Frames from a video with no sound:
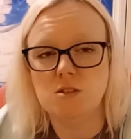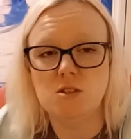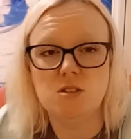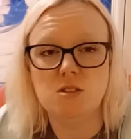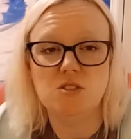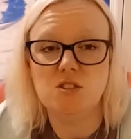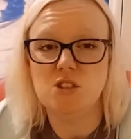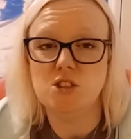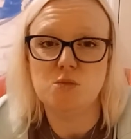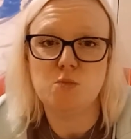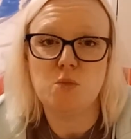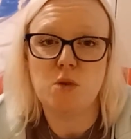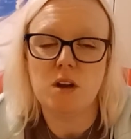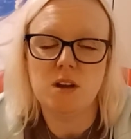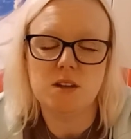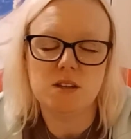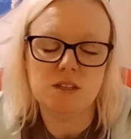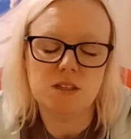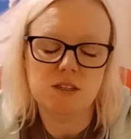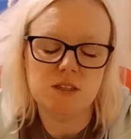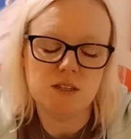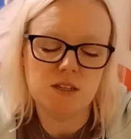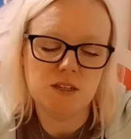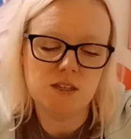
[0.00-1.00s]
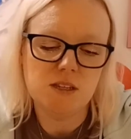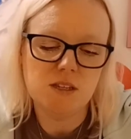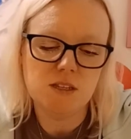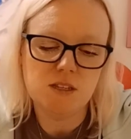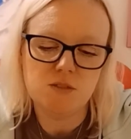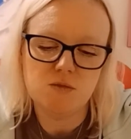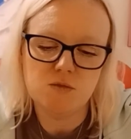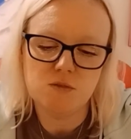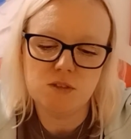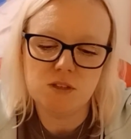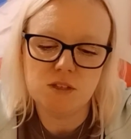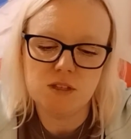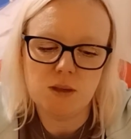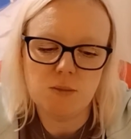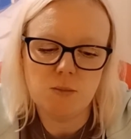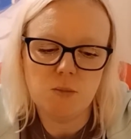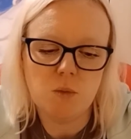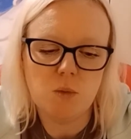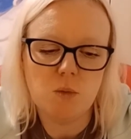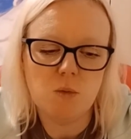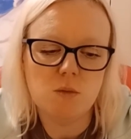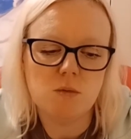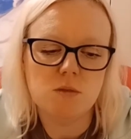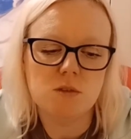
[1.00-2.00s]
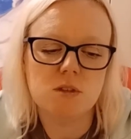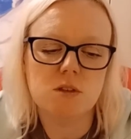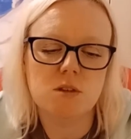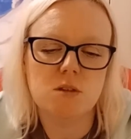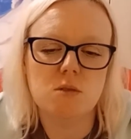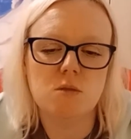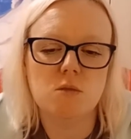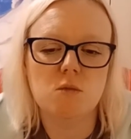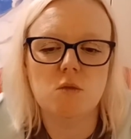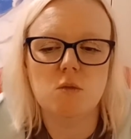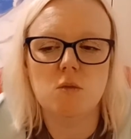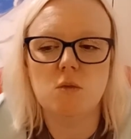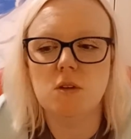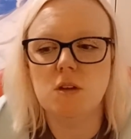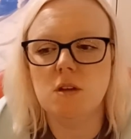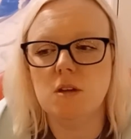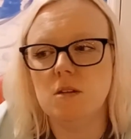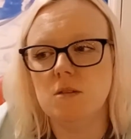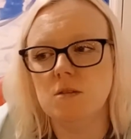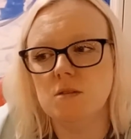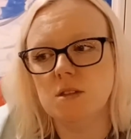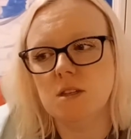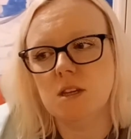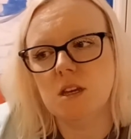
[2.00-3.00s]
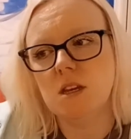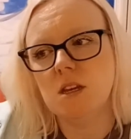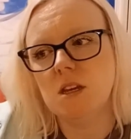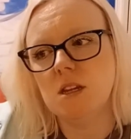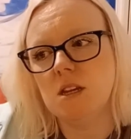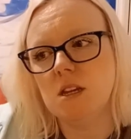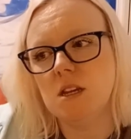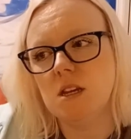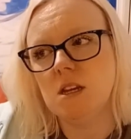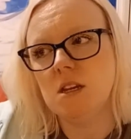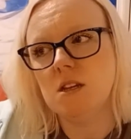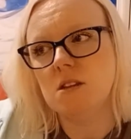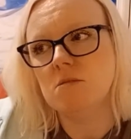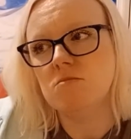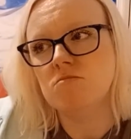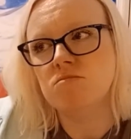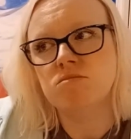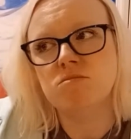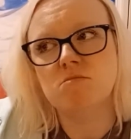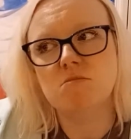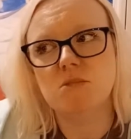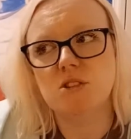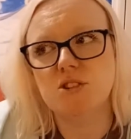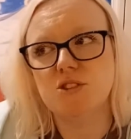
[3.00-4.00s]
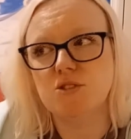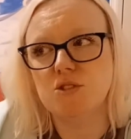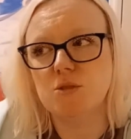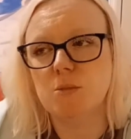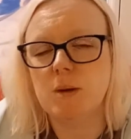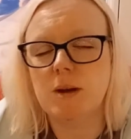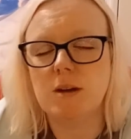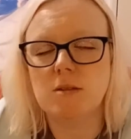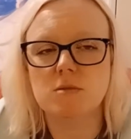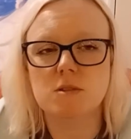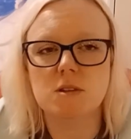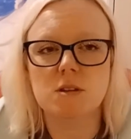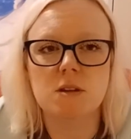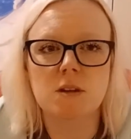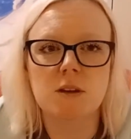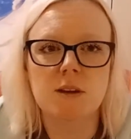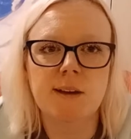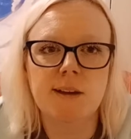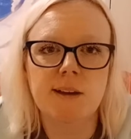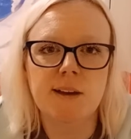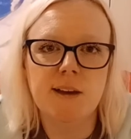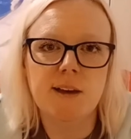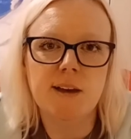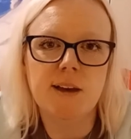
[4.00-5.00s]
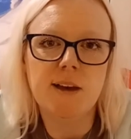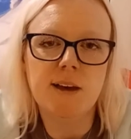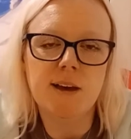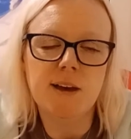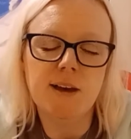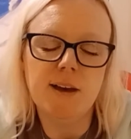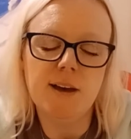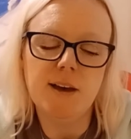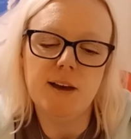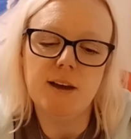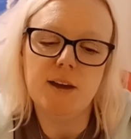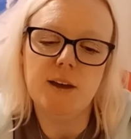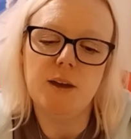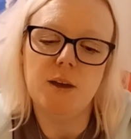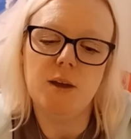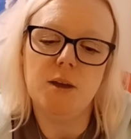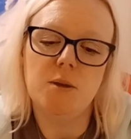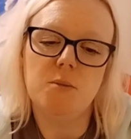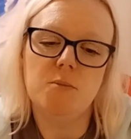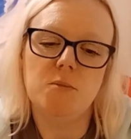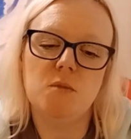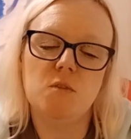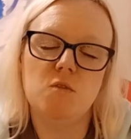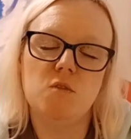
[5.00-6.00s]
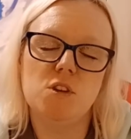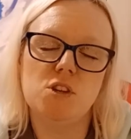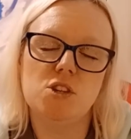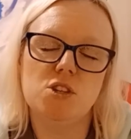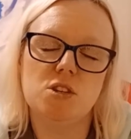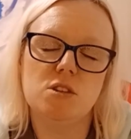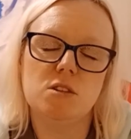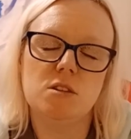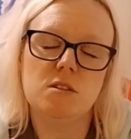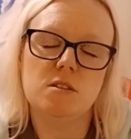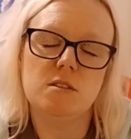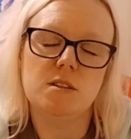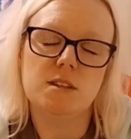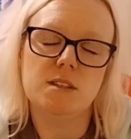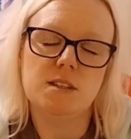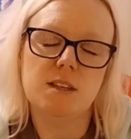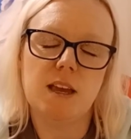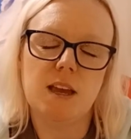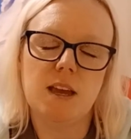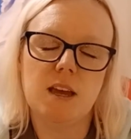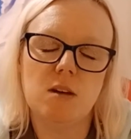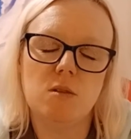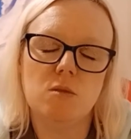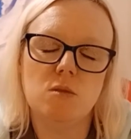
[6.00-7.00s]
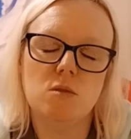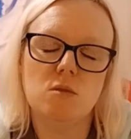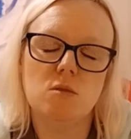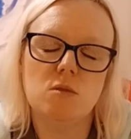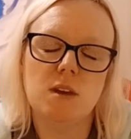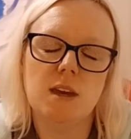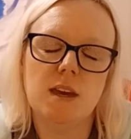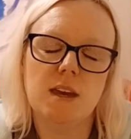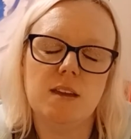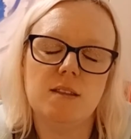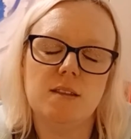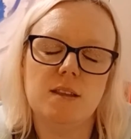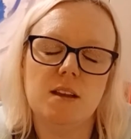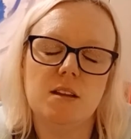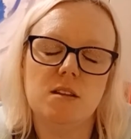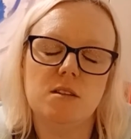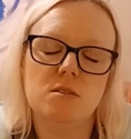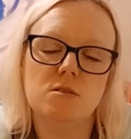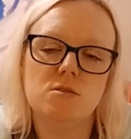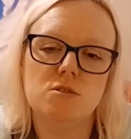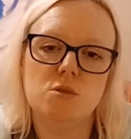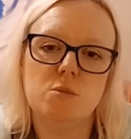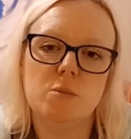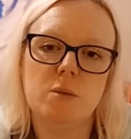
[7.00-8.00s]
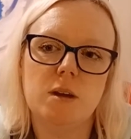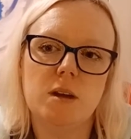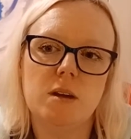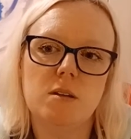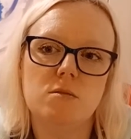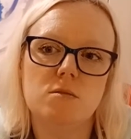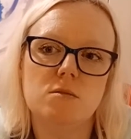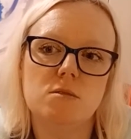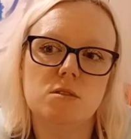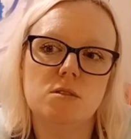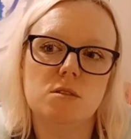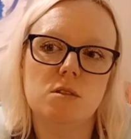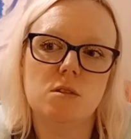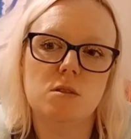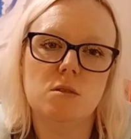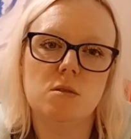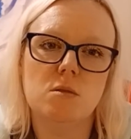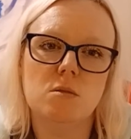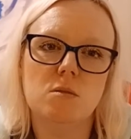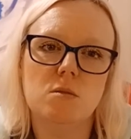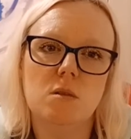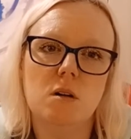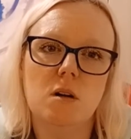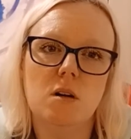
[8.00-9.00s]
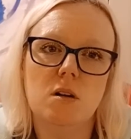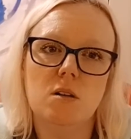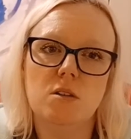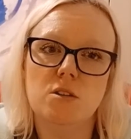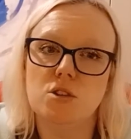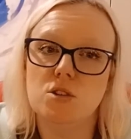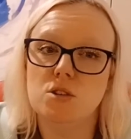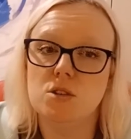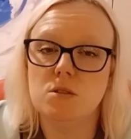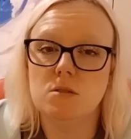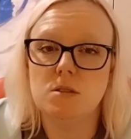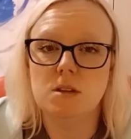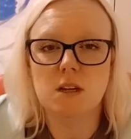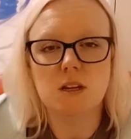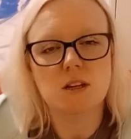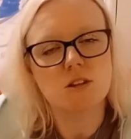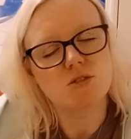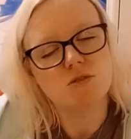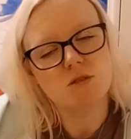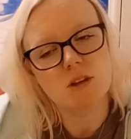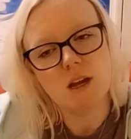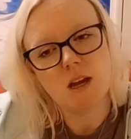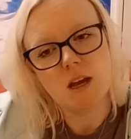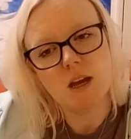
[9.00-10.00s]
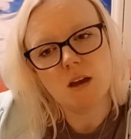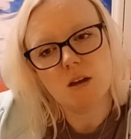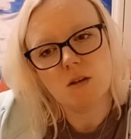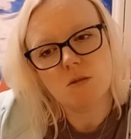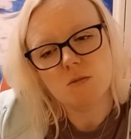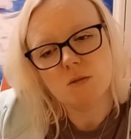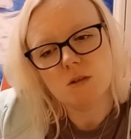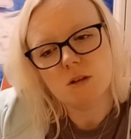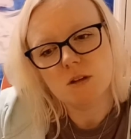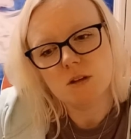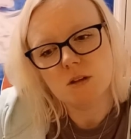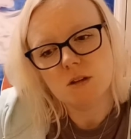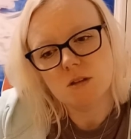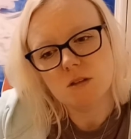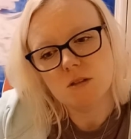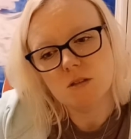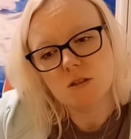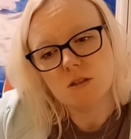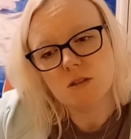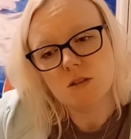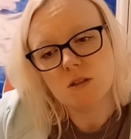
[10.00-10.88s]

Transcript: Just practice this, for example. So we're, say you need £100. Visualize how you're getting that £100. So are you doing extra hours?